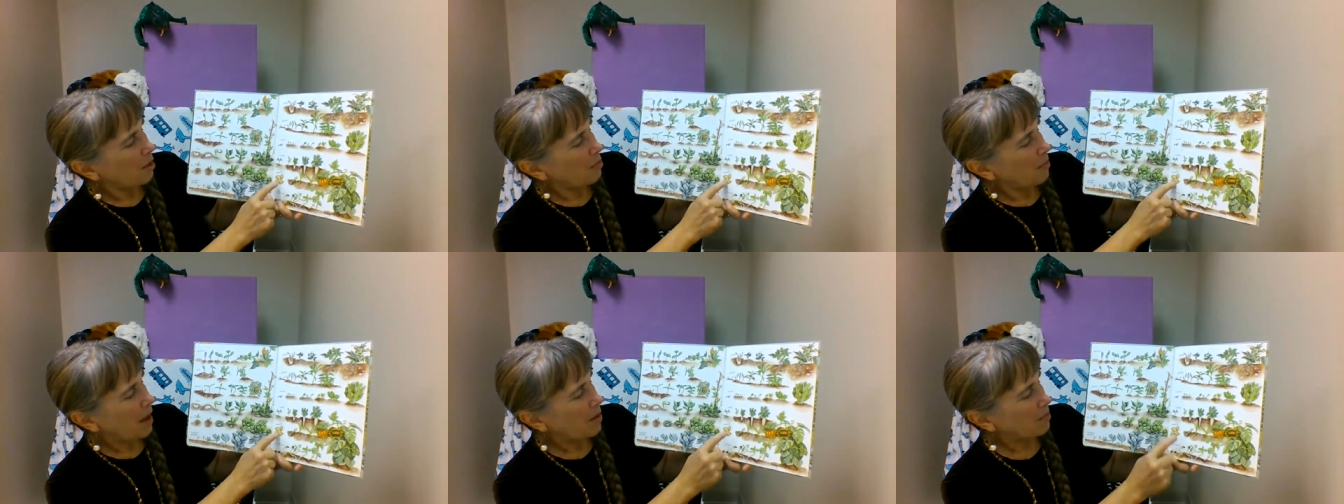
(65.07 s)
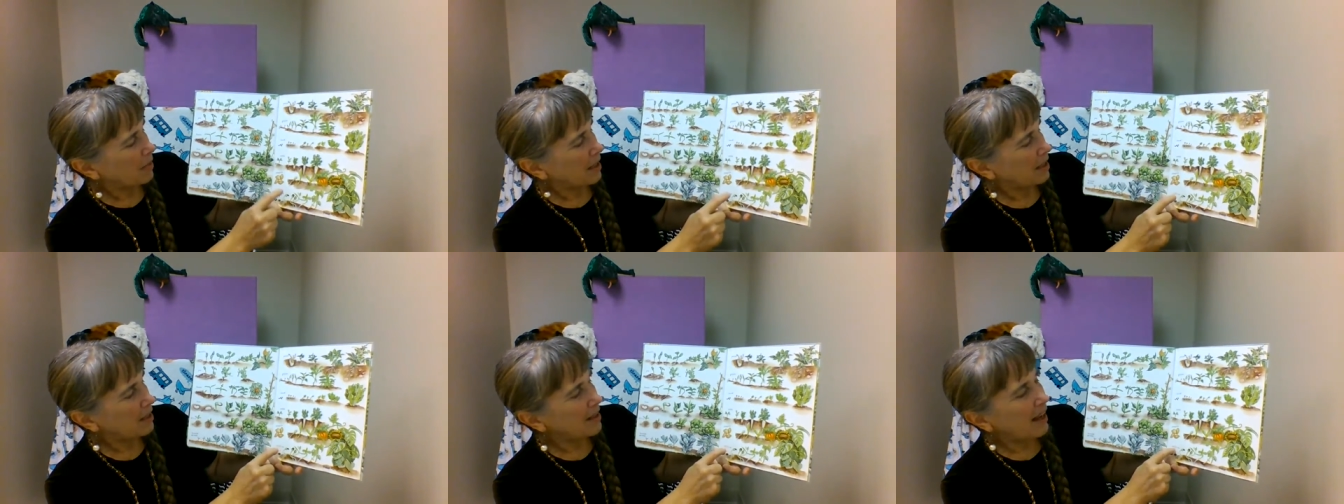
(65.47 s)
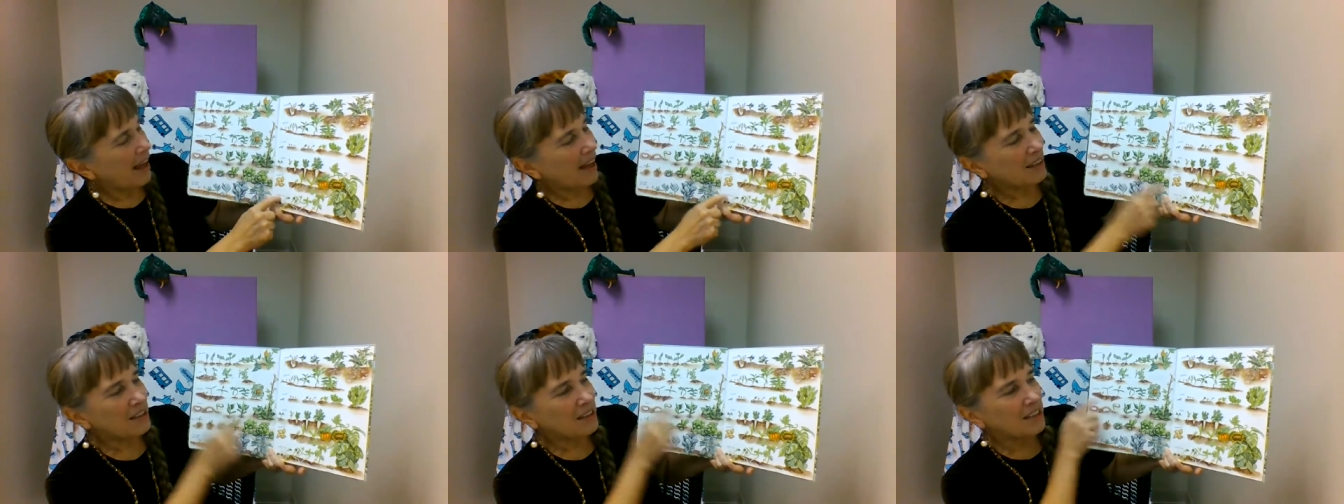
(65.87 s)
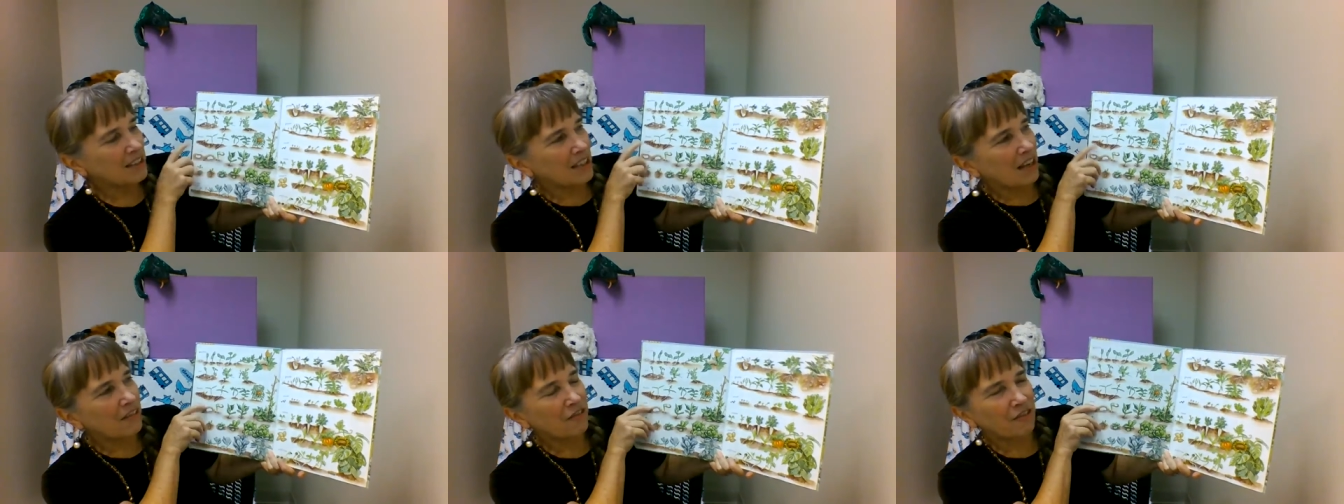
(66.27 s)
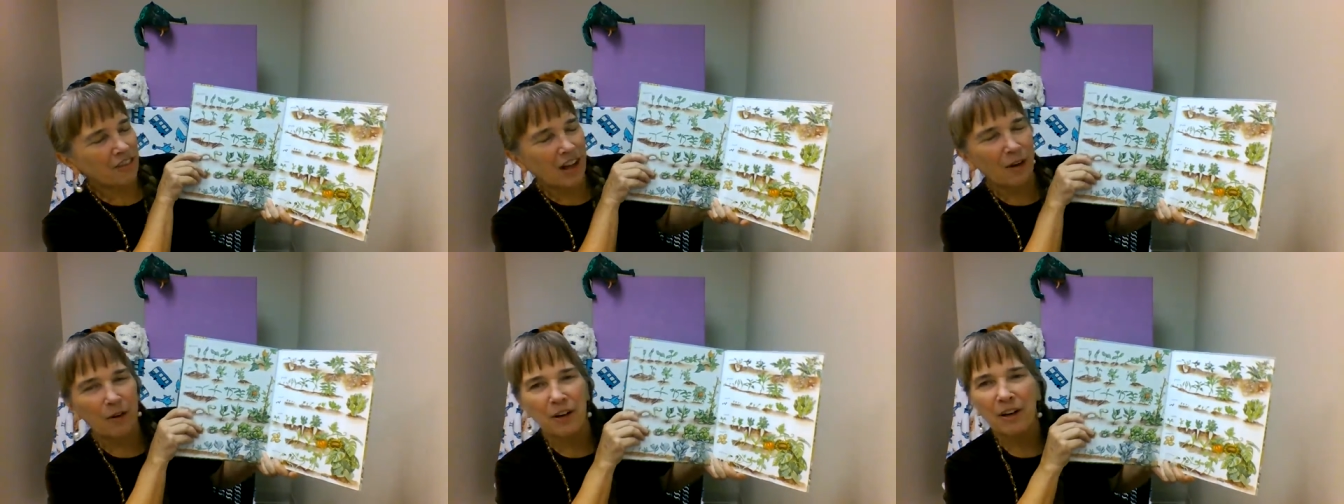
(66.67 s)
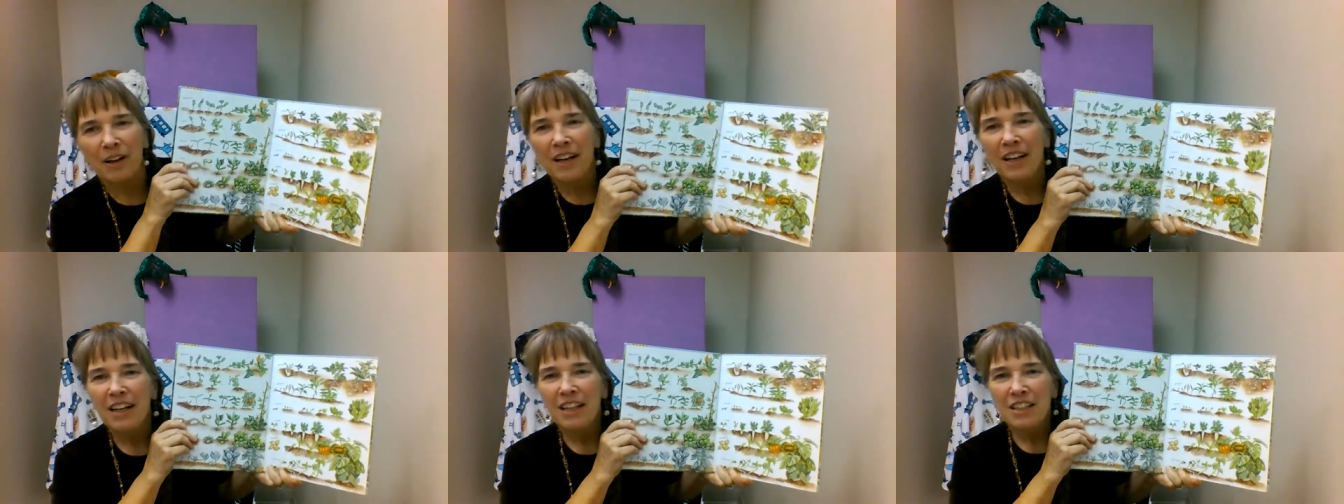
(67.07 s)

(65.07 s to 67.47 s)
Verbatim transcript: pumpkin, and sunflower.